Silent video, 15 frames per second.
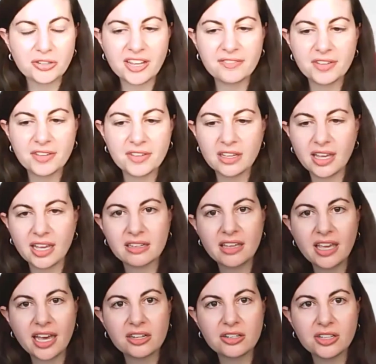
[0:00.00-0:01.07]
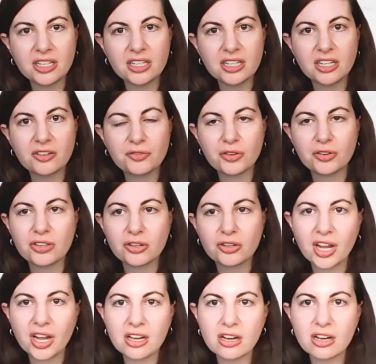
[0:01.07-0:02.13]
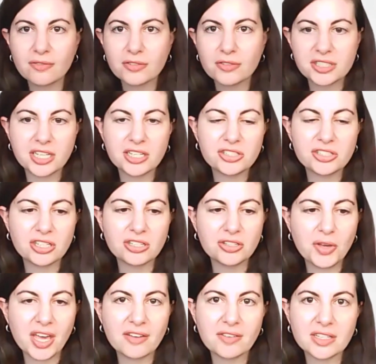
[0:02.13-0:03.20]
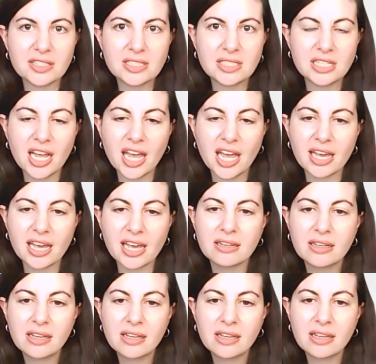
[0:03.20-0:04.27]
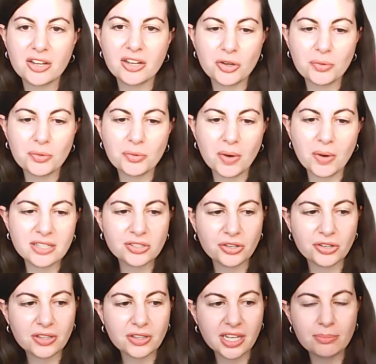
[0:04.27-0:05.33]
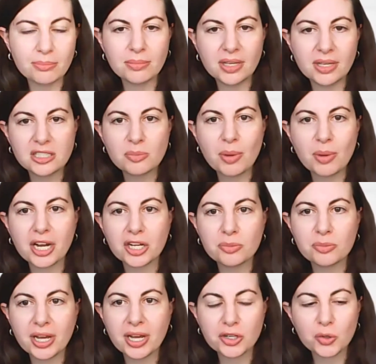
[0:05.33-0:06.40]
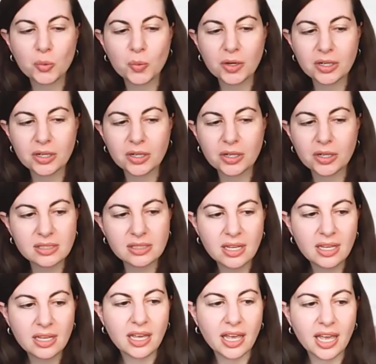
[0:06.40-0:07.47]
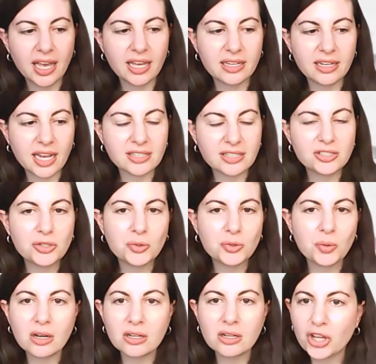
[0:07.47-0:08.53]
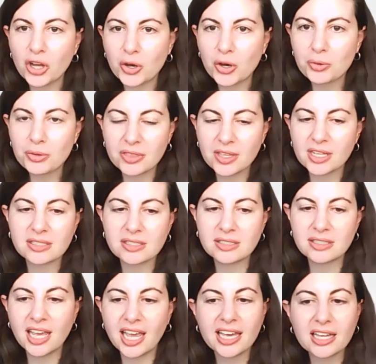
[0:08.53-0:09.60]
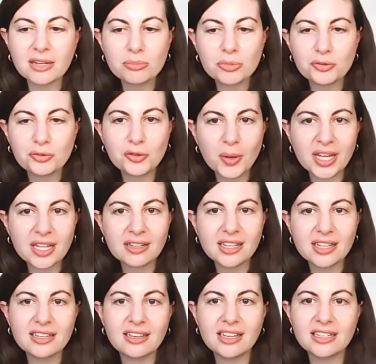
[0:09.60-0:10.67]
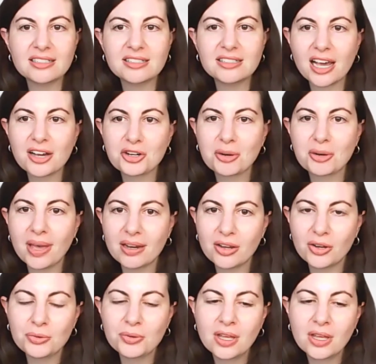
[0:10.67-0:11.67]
Leyva and Catalina, for the great conversation you gave us today. I know I certainly am inspired by your words. And as you all know, things can move quickly in Sacramento.